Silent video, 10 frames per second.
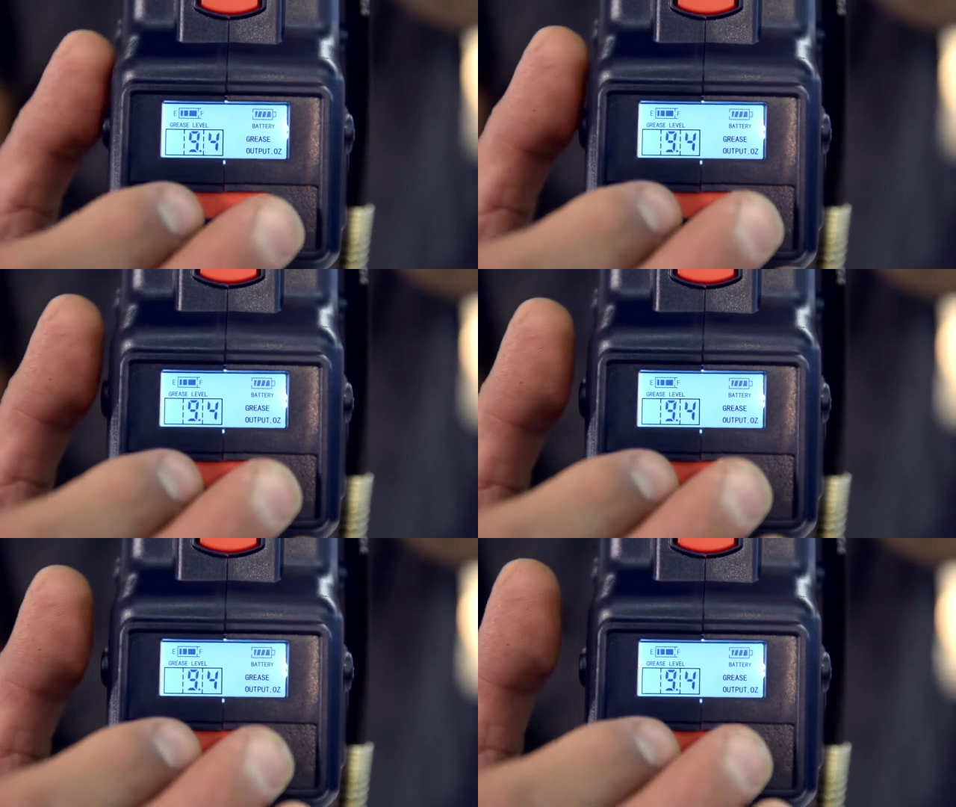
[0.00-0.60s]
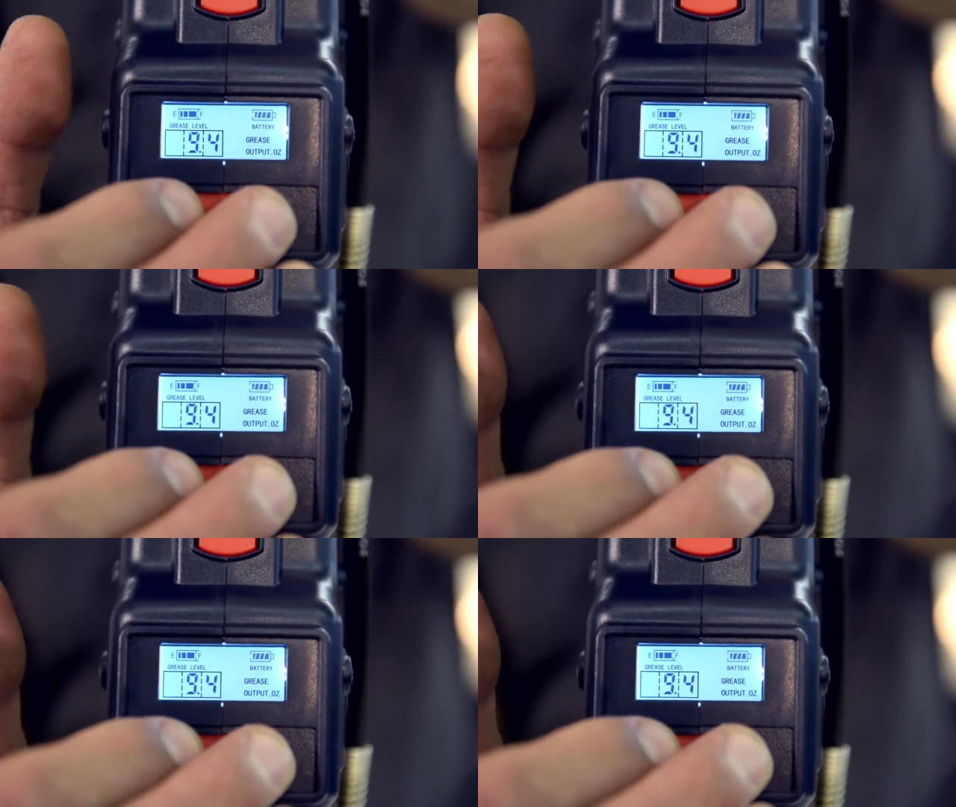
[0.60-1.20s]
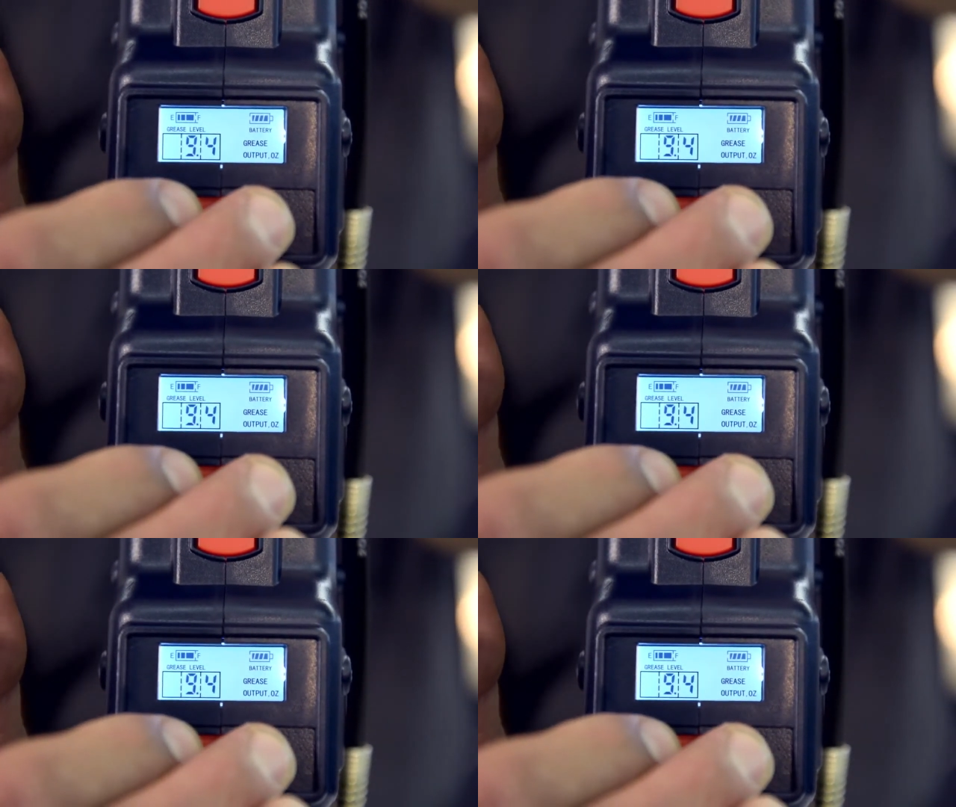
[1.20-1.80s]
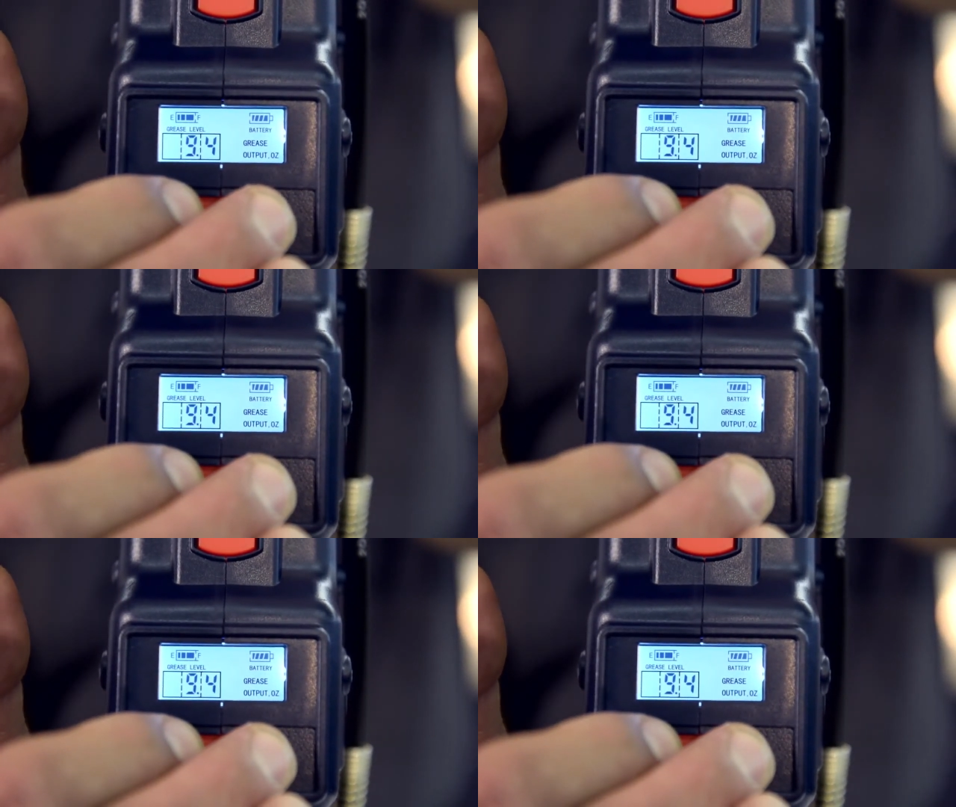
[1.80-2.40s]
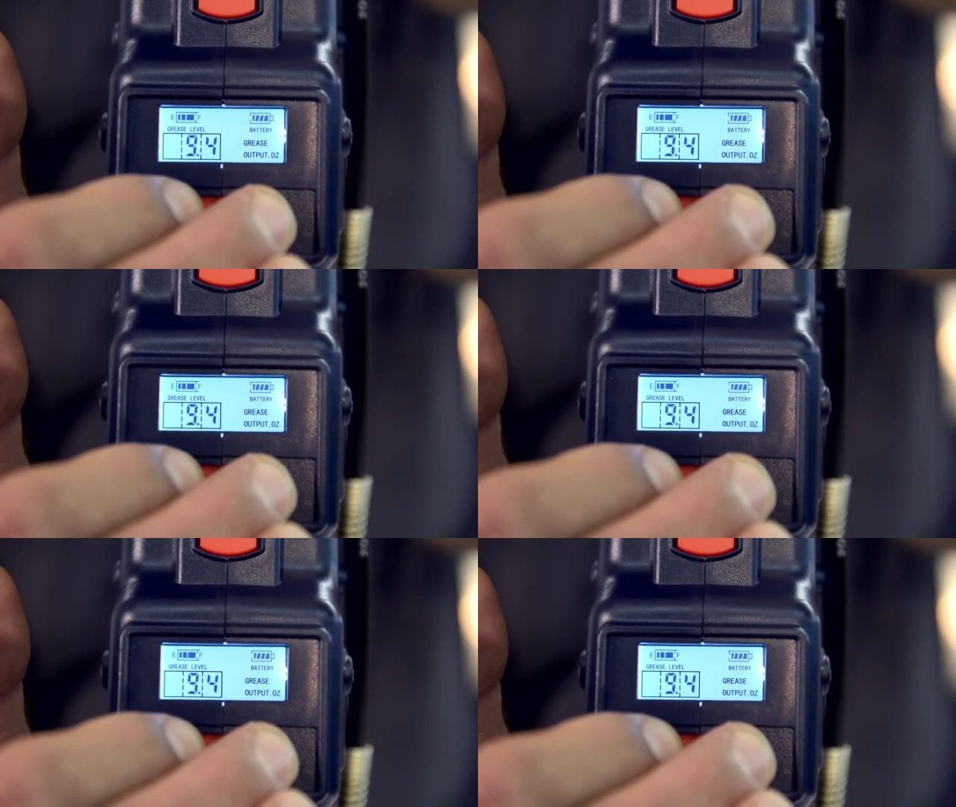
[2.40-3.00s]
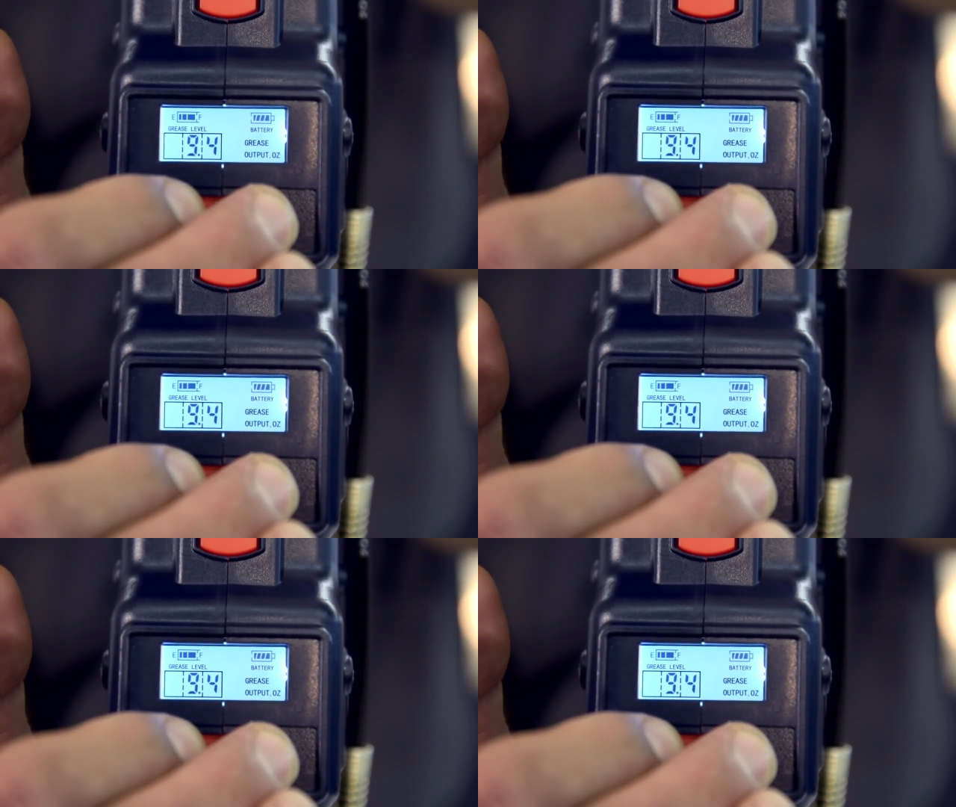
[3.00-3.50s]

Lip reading: (no speaker visible)